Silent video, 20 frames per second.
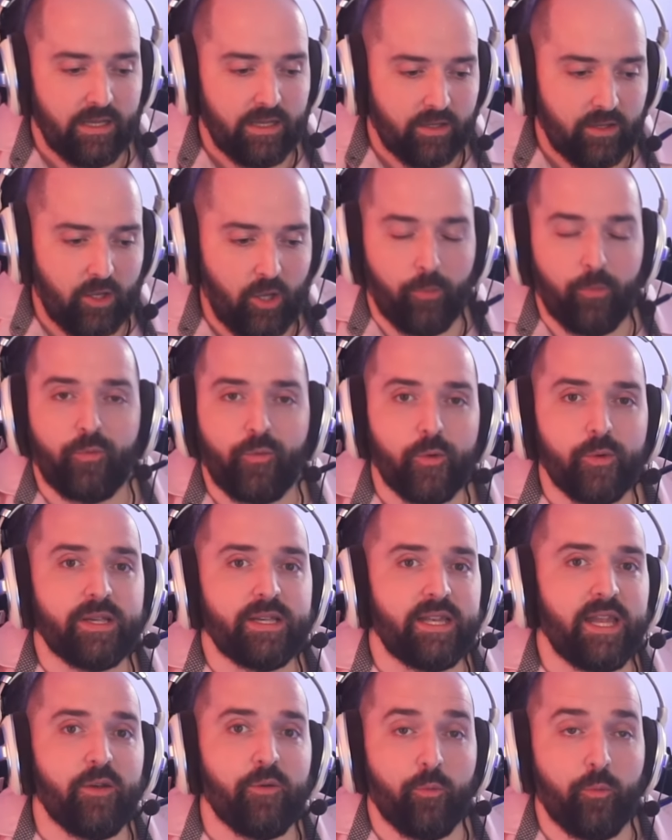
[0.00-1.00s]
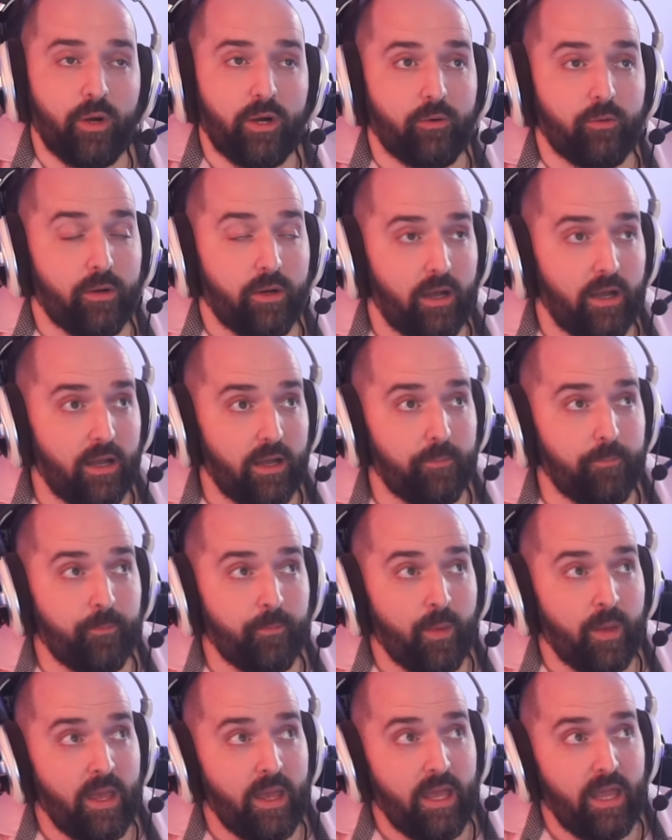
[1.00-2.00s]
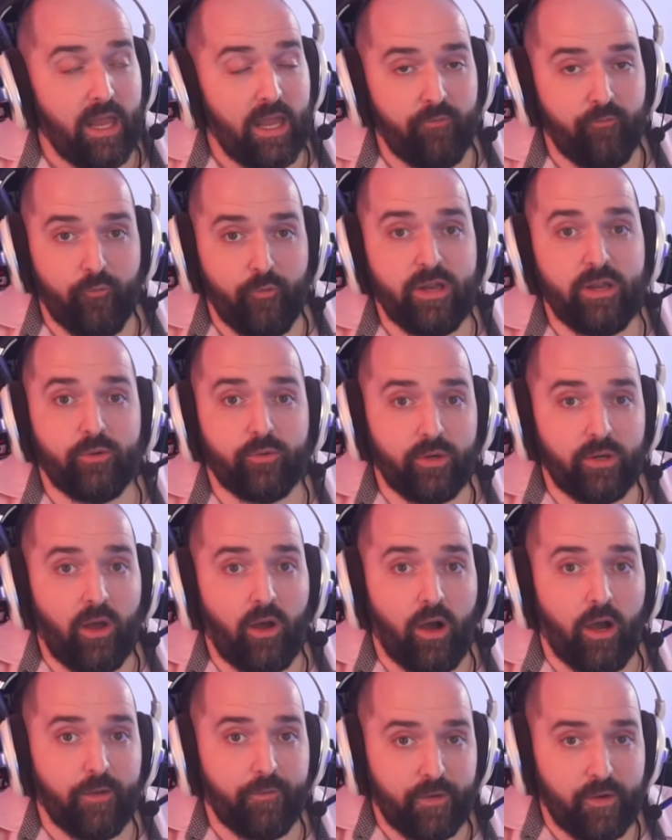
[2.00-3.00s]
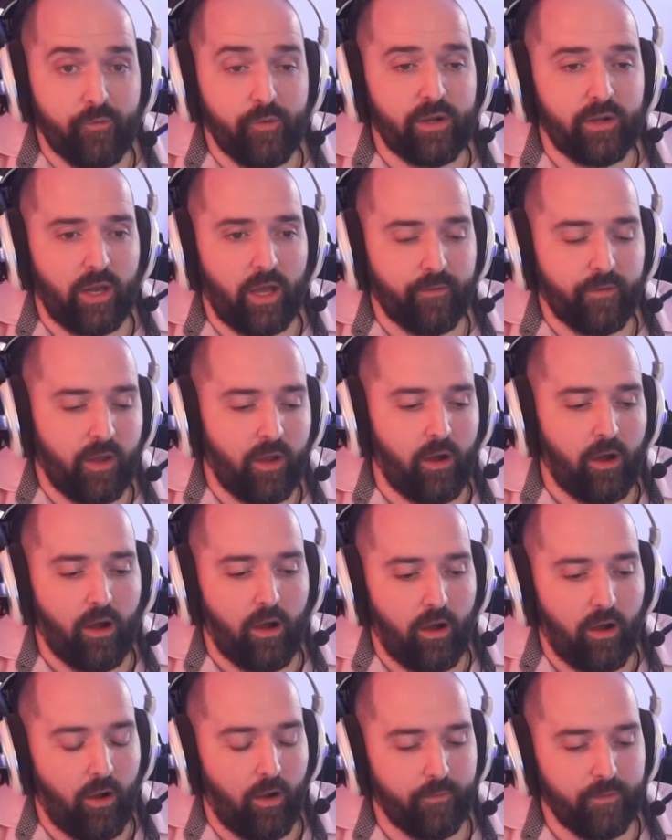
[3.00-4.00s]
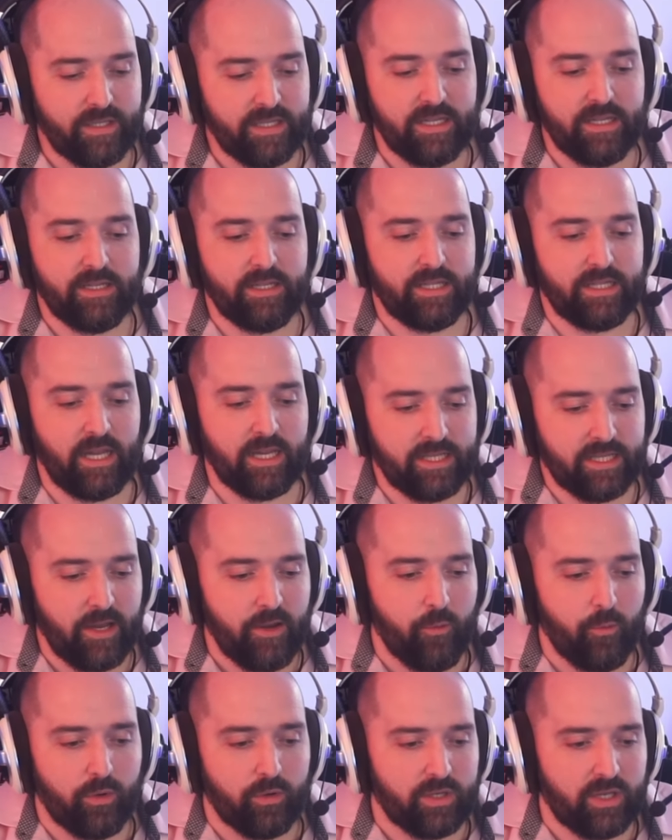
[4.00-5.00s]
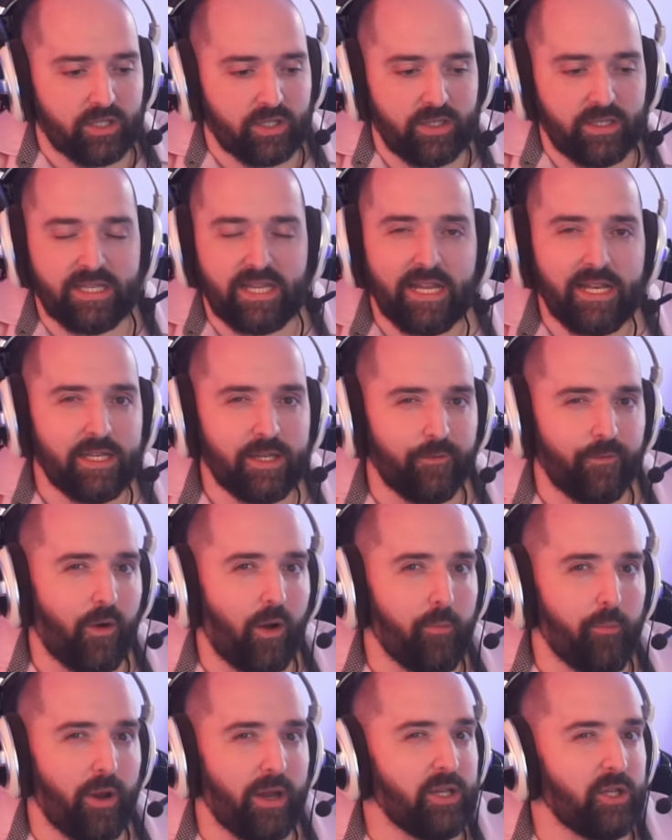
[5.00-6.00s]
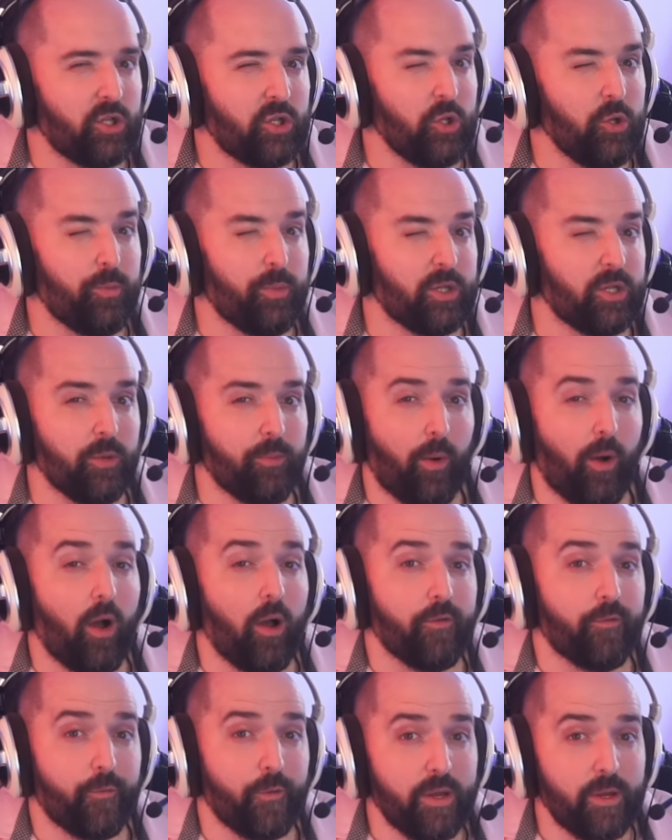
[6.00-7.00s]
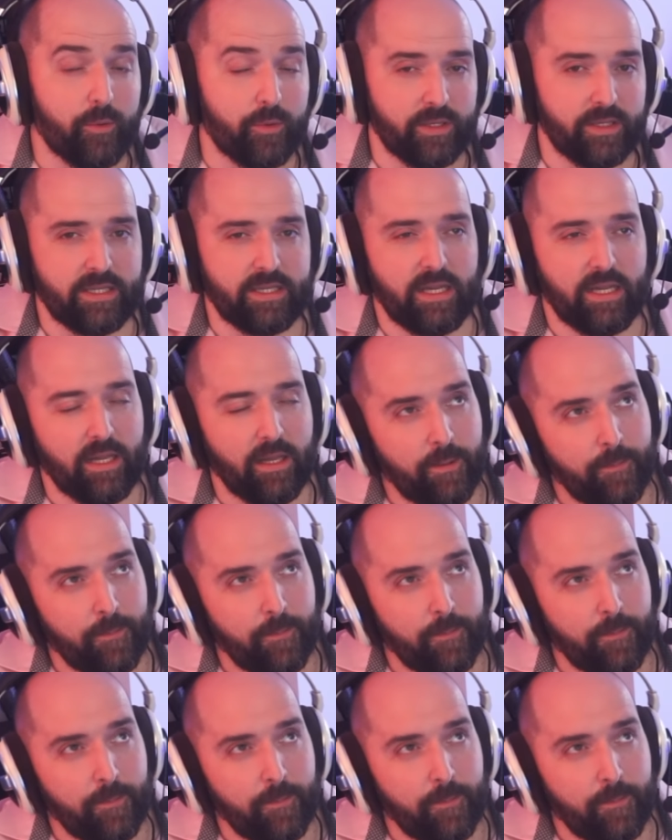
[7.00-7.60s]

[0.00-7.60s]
come through a steering wheel. In real life, in a real life car, obviously a steering wheel doesn't tend to vibrate super high frequency.